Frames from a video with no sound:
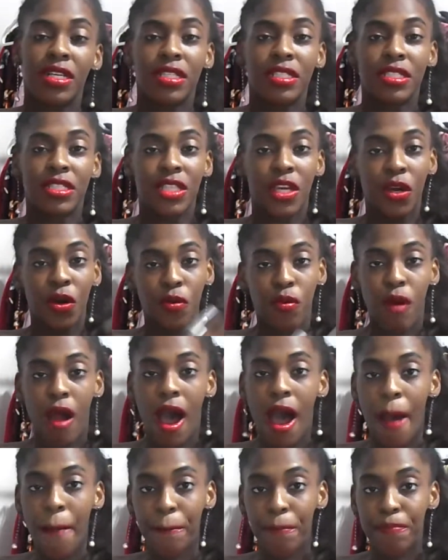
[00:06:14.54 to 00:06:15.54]
the
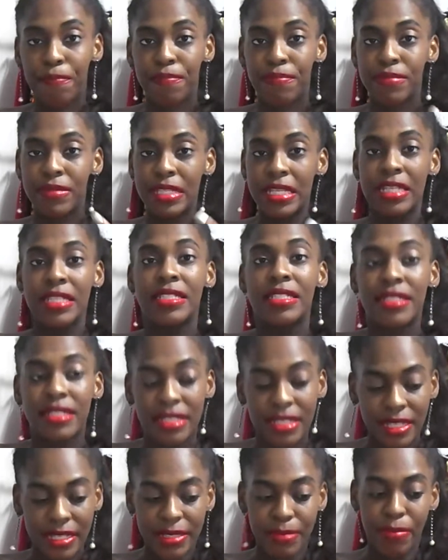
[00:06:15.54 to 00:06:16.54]
cropness
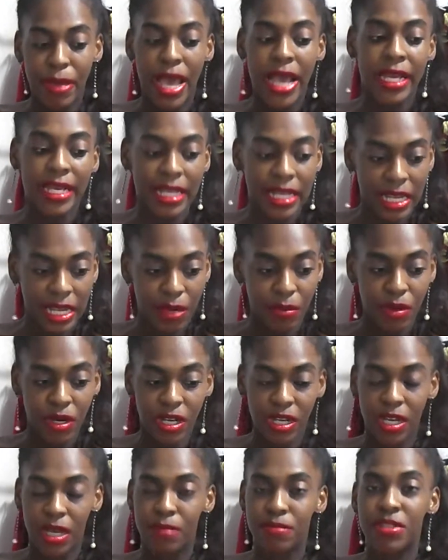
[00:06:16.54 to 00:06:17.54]
is back in when it
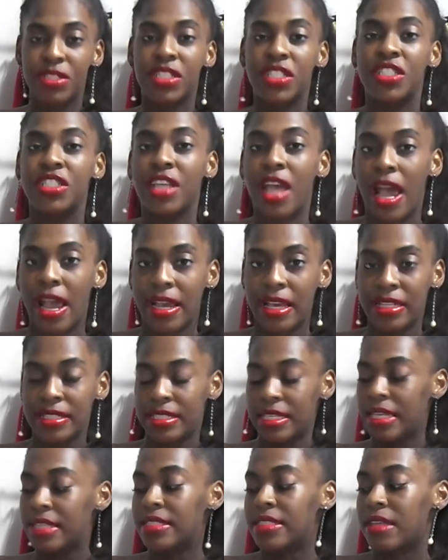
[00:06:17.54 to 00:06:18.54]
comes to jackets
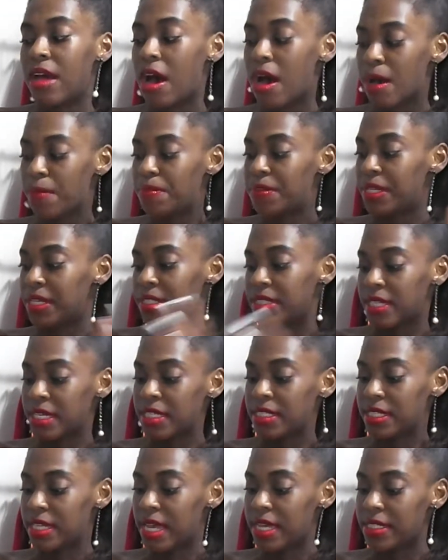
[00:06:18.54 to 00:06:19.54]
and tops and things
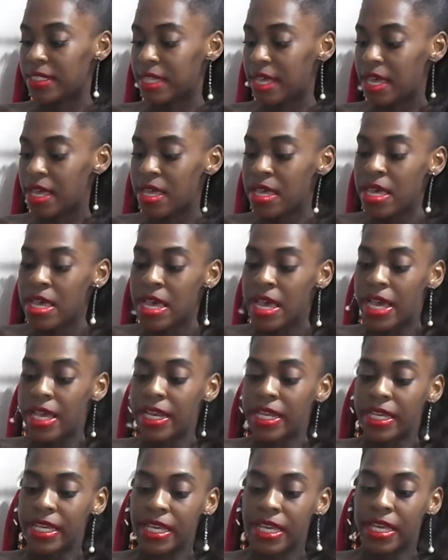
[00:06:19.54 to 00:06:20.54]
like that. And
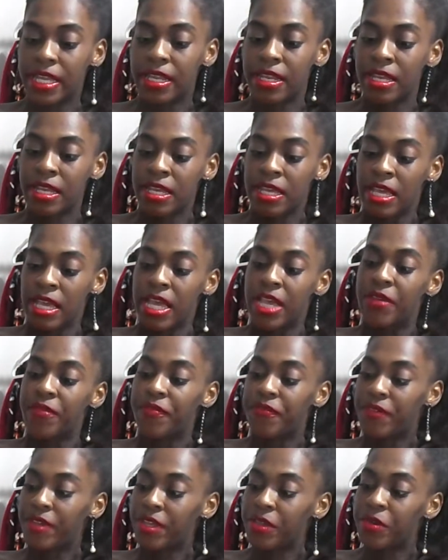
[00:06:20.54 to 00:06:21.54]
again, if
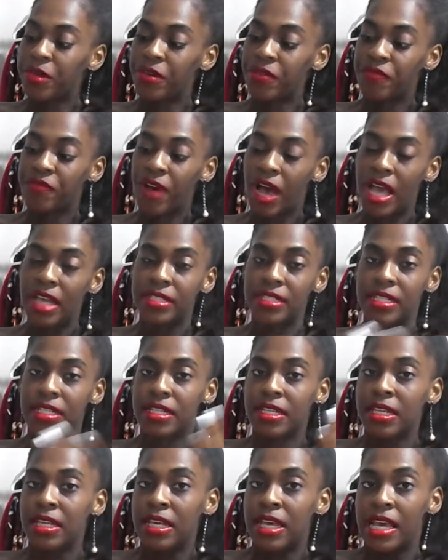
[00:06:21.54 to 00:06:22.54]
you can find it
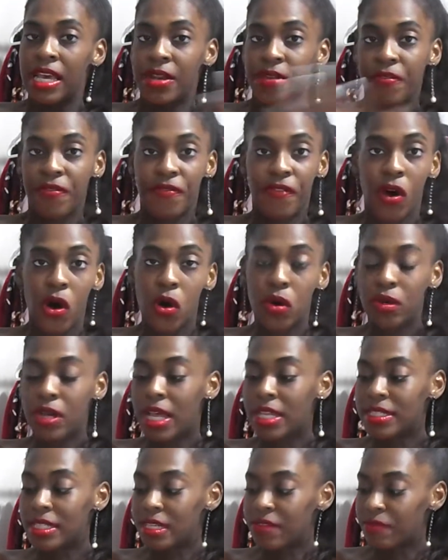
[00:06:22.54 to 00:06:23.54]
in faux,
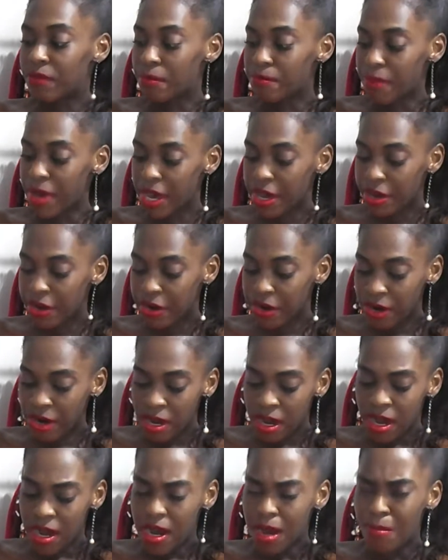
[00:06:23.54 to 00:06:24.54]
that's even better.
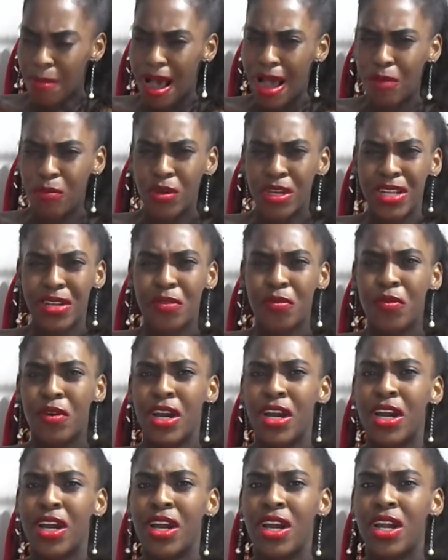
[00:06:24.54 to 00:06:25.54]
I wouldn't
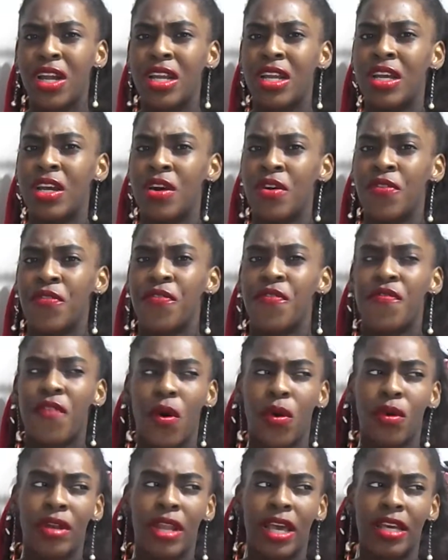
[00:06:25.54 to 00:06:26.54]
wear
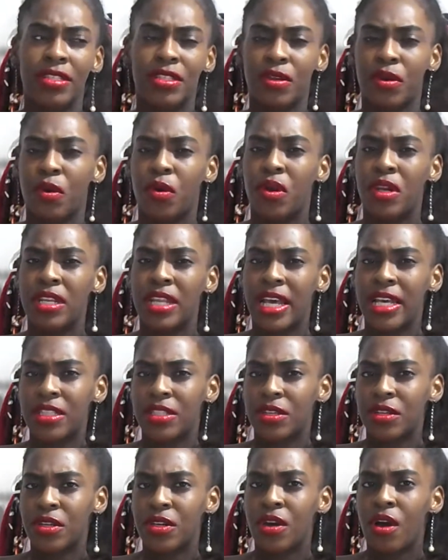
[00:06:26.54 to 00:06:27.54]
faux leather or
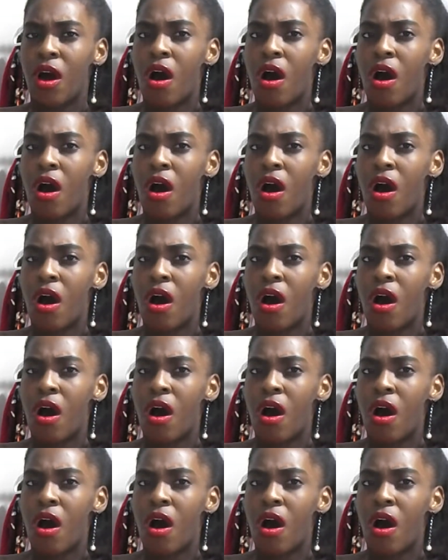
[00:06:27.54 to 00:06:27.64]
leather